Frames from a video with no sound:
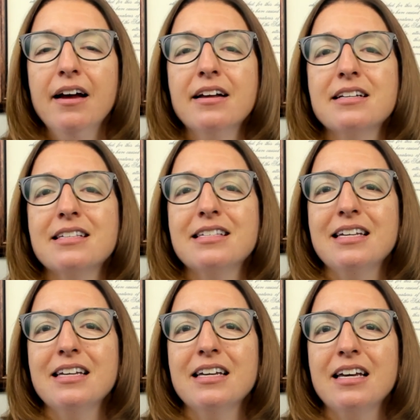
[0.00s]
to
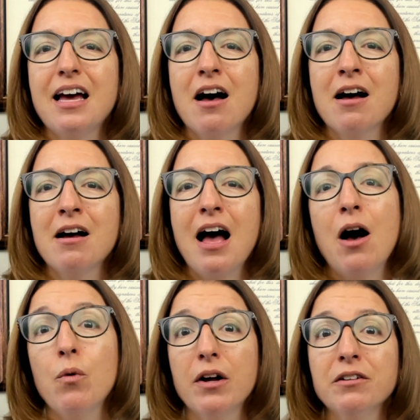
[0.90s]
see how
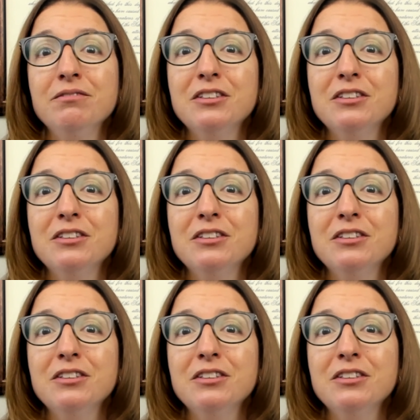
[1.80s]
well